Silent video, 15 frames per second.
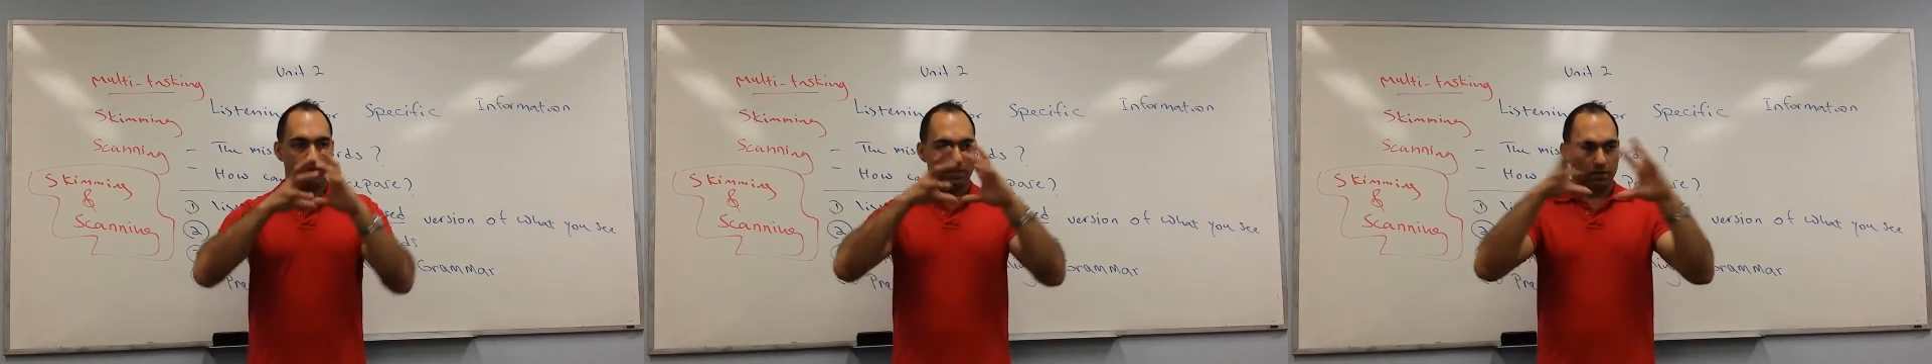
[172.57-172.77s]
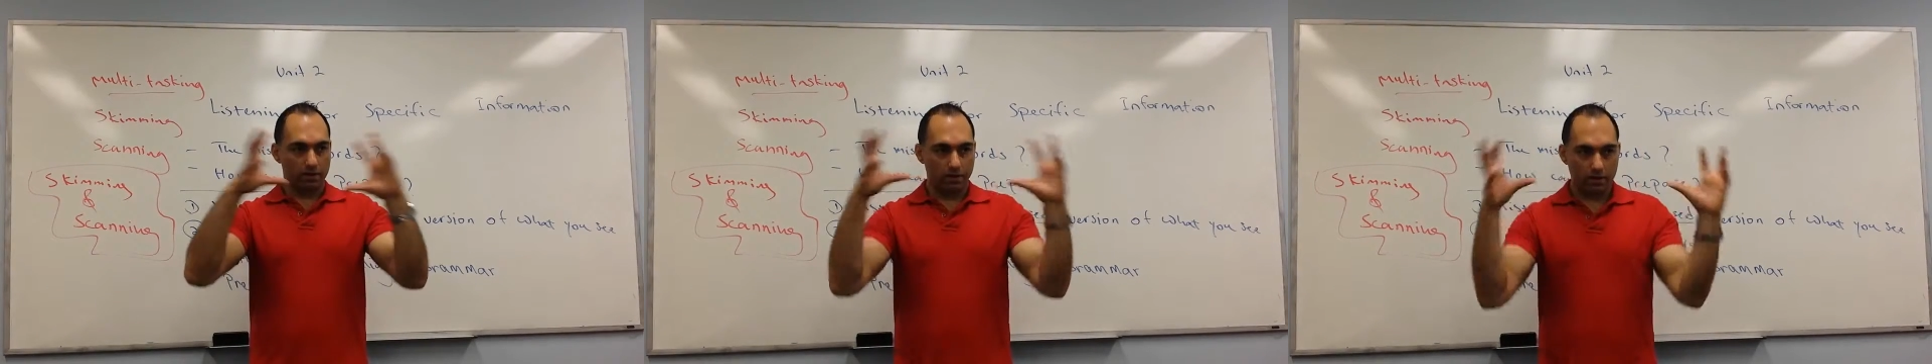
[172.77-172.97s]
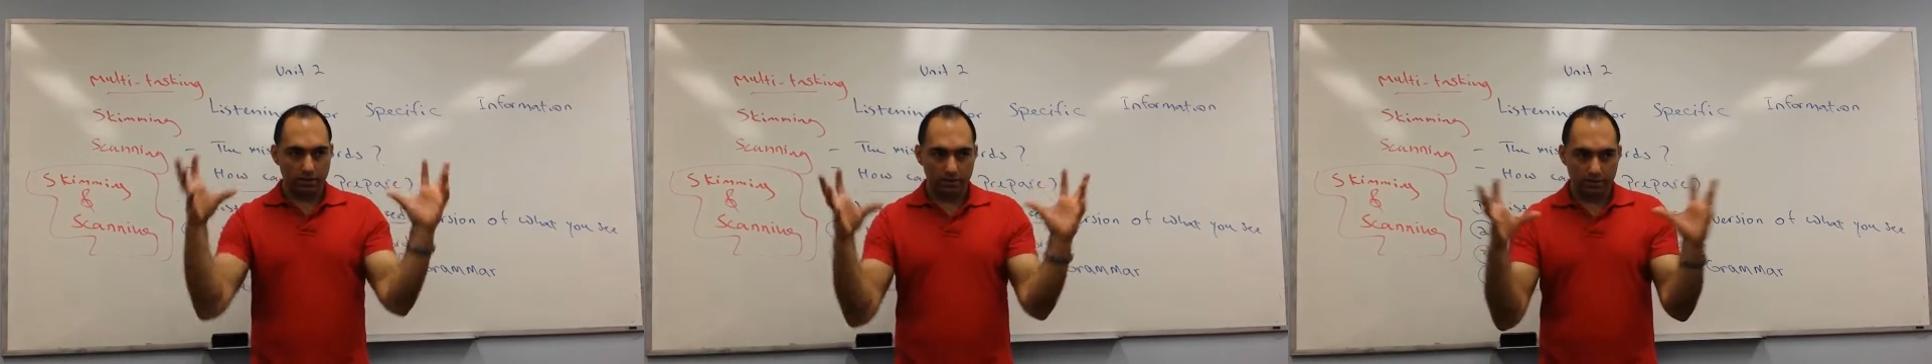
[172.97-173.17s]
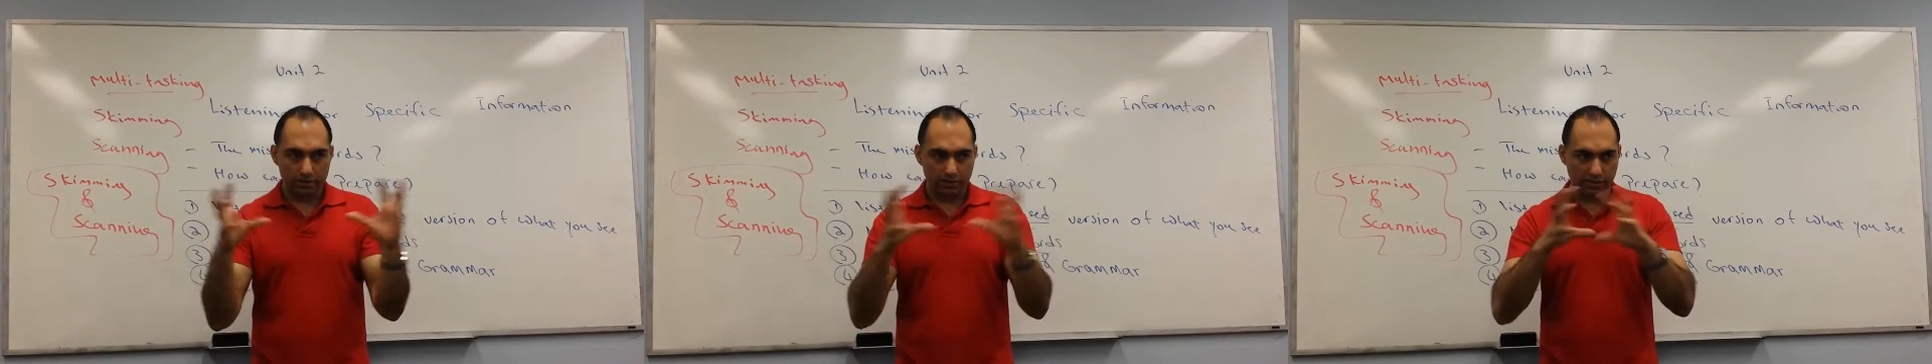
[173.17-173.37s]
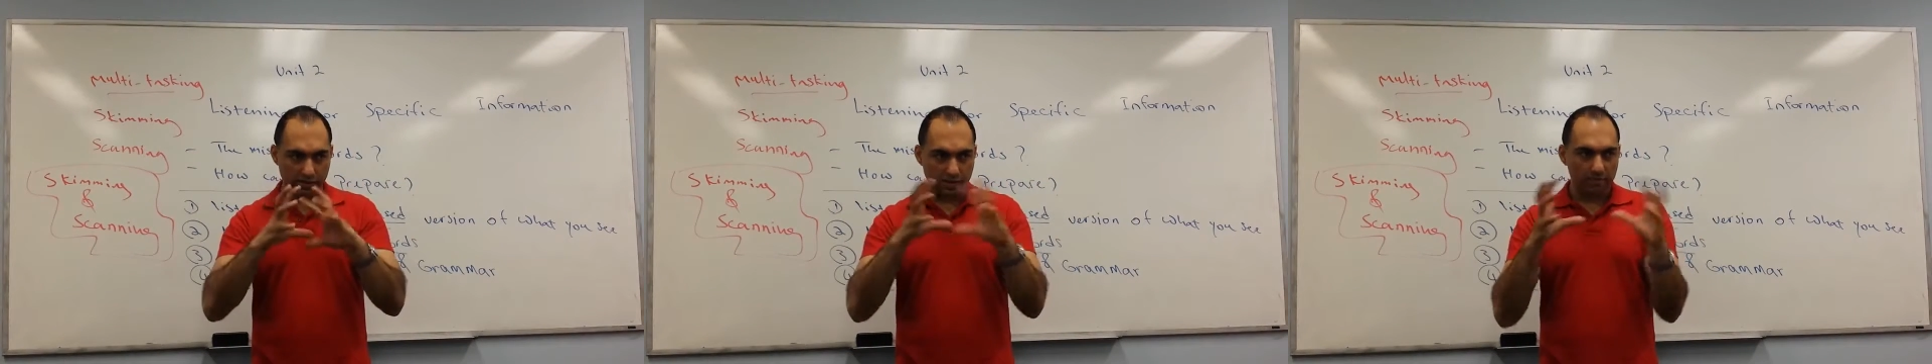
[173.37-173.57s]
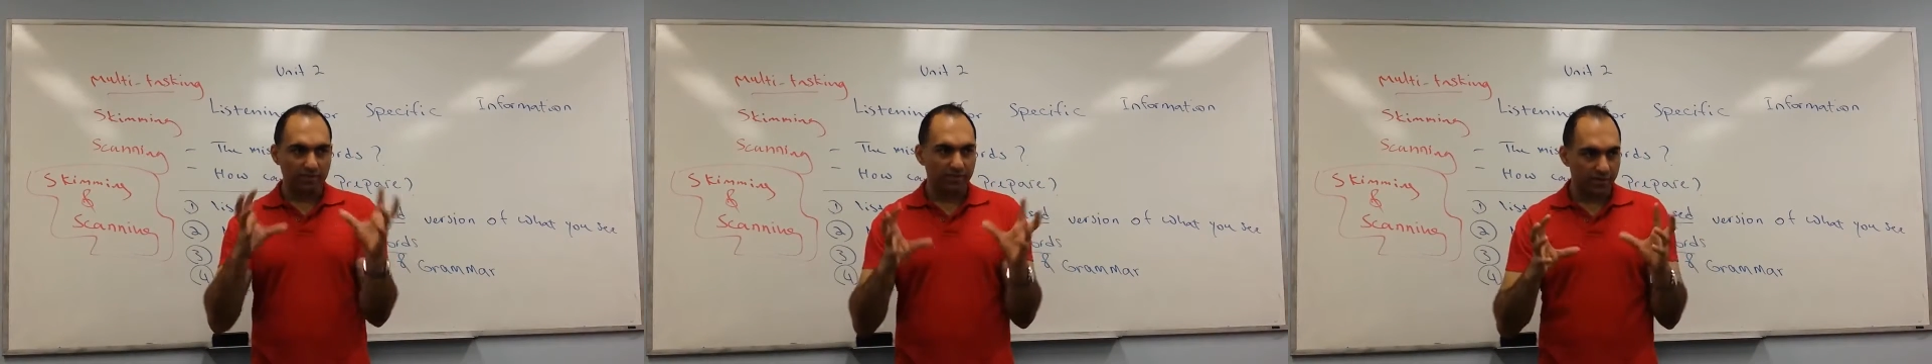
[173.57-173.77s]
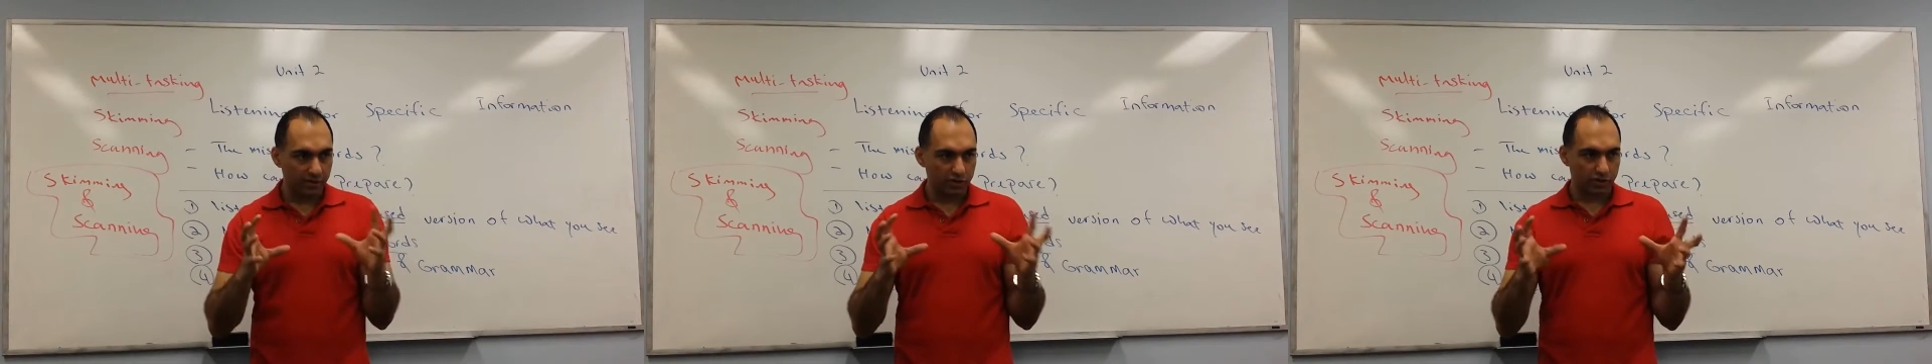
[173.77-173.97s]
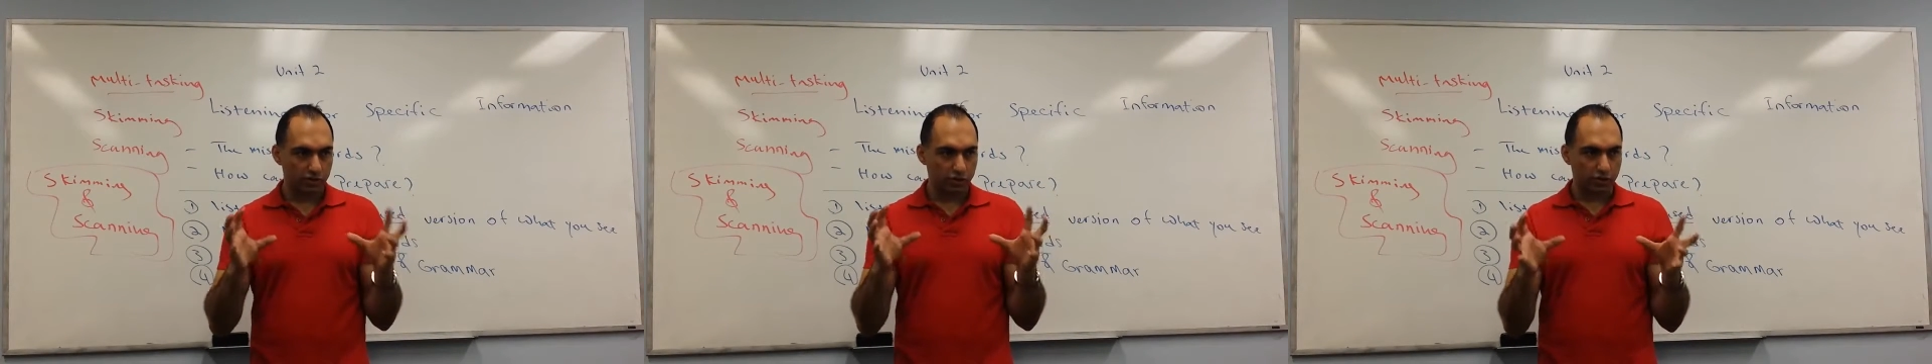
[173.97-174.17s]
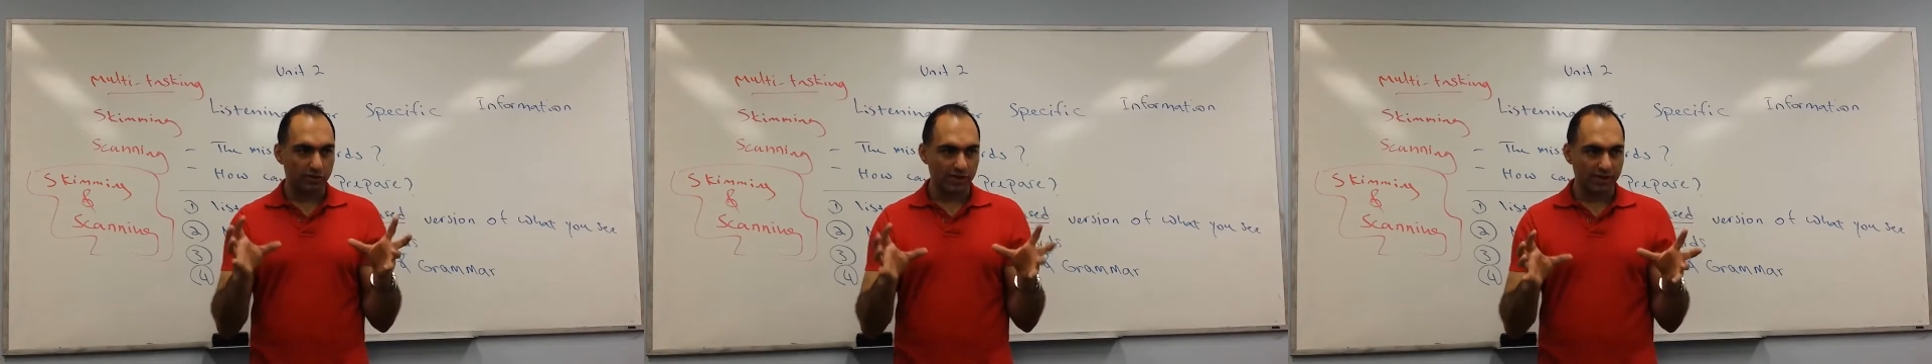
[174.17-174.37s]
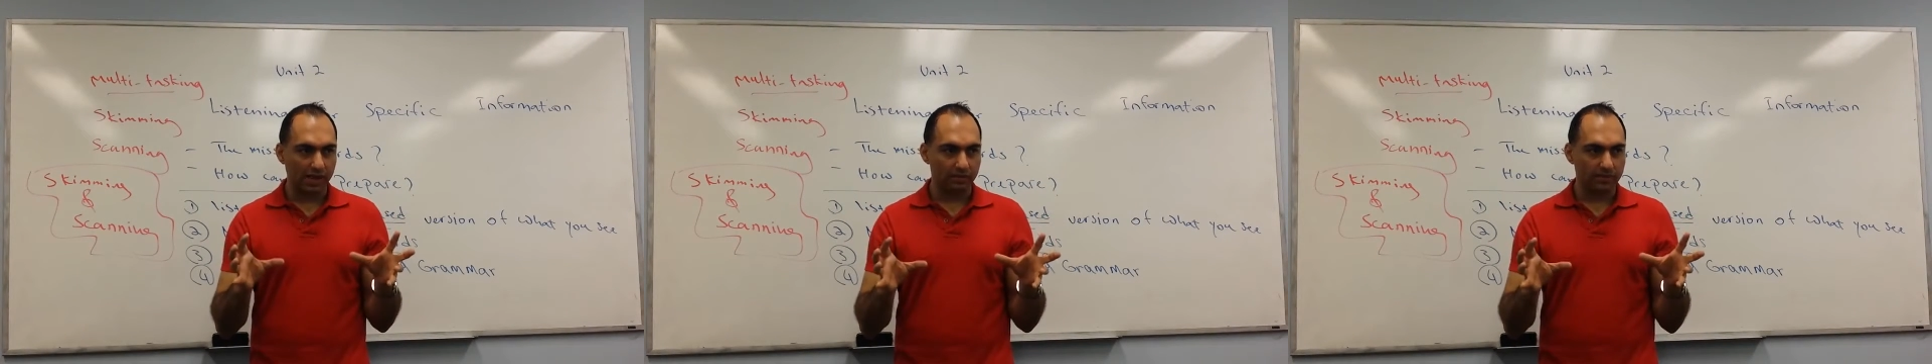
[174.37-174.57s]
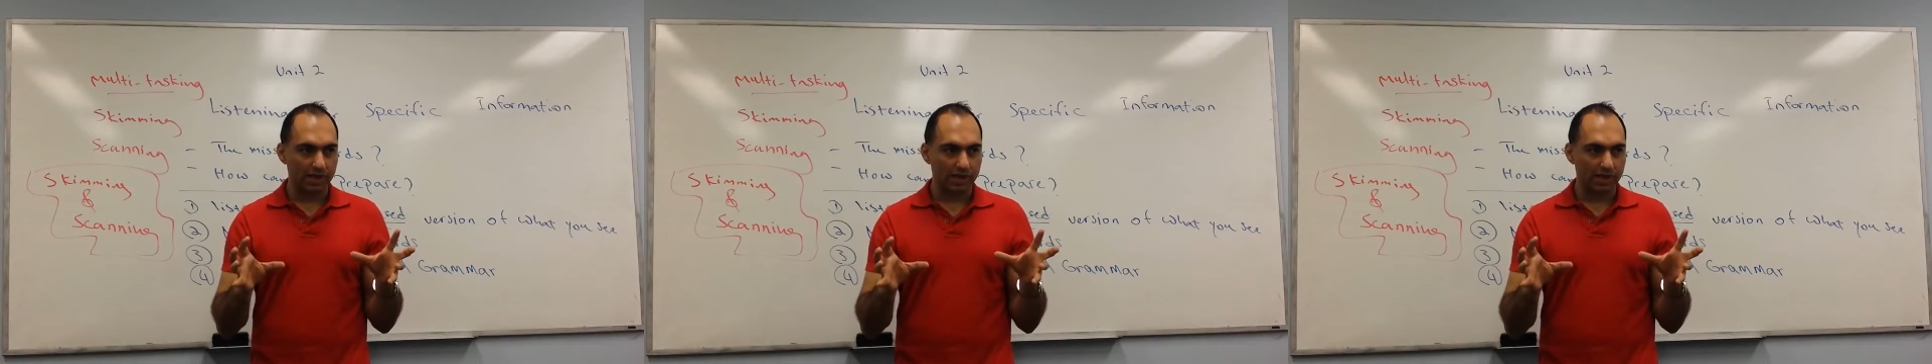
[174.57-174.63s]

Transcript: there's a number of things you should do at the same